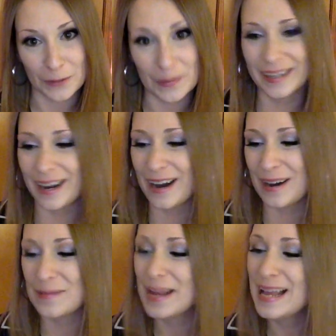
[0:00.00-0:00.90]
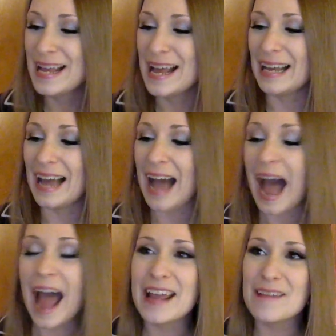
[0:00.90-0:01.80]
um,
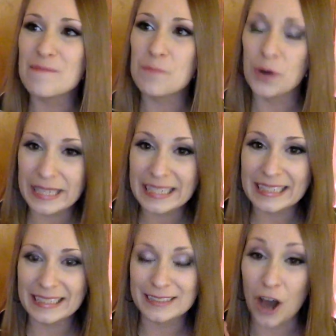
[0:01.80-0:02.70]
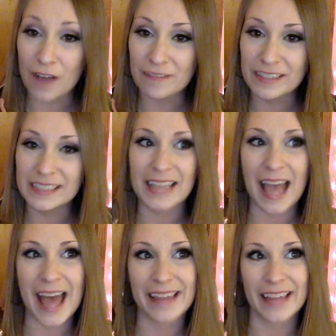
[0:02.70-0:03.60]
I put it in this office
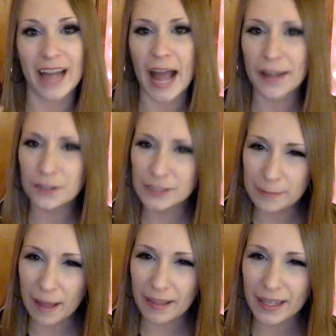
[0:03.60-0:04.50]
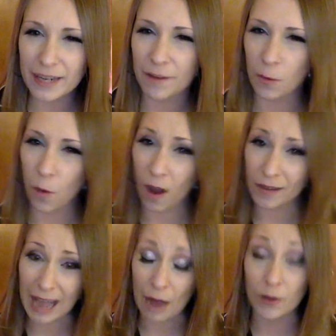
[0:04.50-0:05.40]
and like I could smell it if I walked
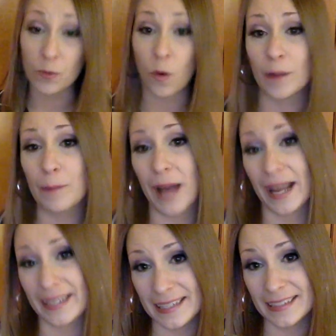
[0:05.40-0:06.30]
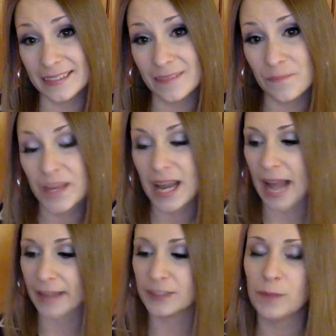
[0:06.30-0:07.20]
out and walked back in.
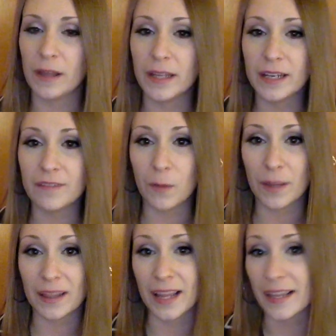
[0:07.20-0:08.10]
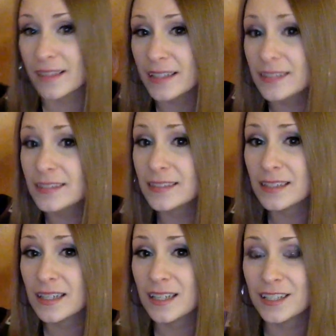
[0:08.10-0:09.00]
I could smell it if I went like this,
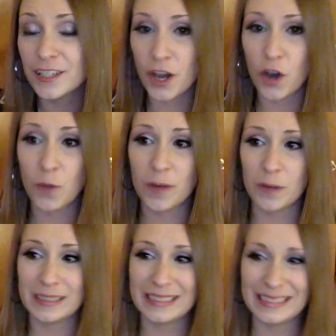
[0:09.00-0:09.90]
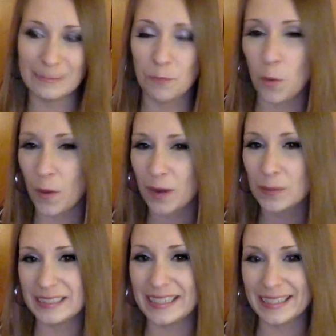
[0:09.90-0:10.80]
you know, but it was but when it was
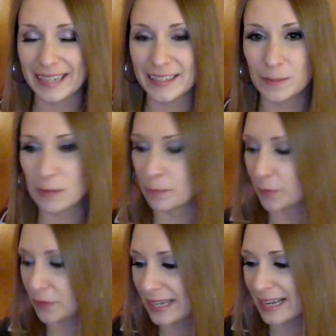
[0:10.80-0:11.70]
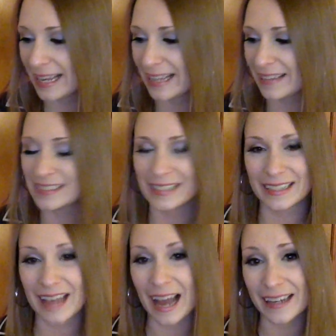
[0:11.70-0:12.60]
sitting next to me burning, it, the
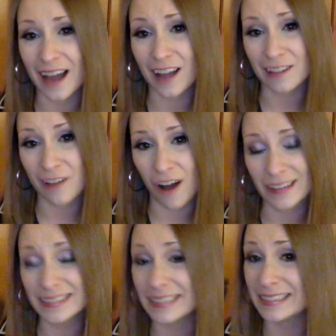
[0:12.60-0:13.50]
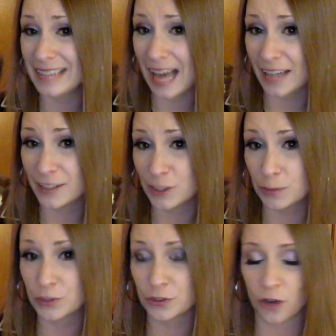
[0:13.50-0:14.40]
scent kind of got lost. It's not a
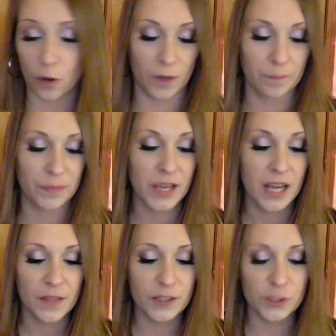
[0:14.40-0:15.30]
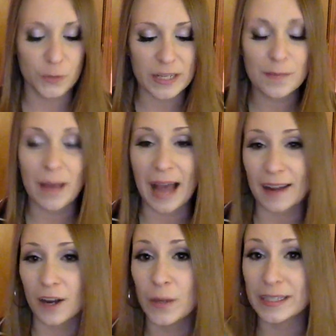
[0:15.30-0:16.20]
super strong one. The sweet
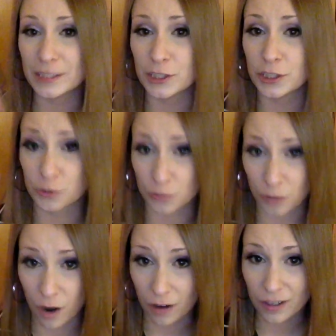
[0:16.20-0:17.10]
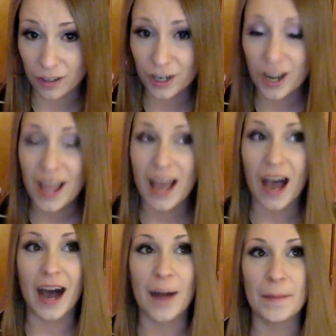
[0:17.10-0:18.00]
tobacco is stronger.
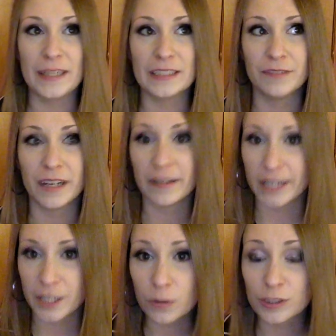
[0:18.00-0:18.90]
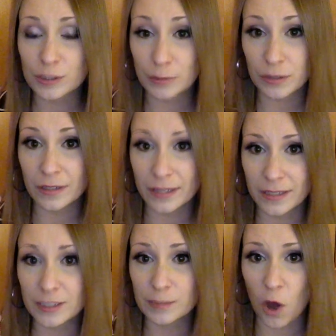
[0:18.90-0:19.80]
Um, it's very noticeable in a
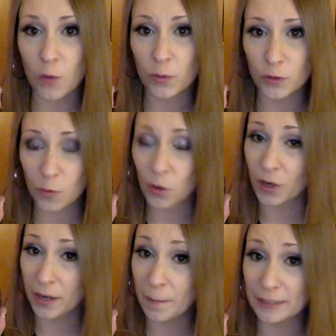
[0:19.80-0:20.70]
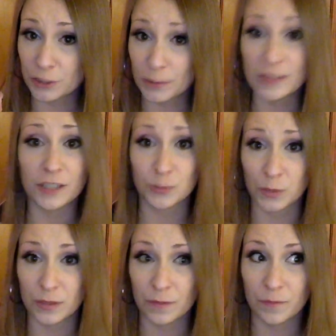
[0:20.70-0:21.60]
small room or in a bedroom. It does
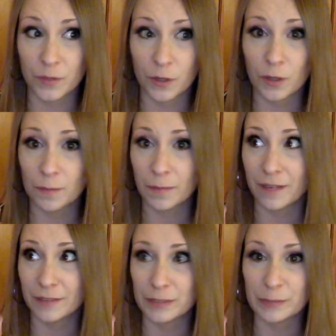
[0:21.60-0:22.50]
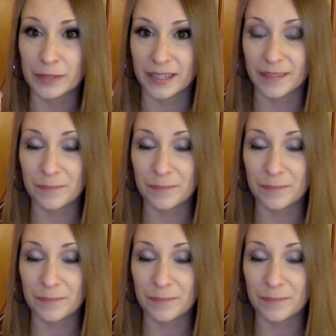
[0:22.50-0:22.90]
Oh, my oven's preheated.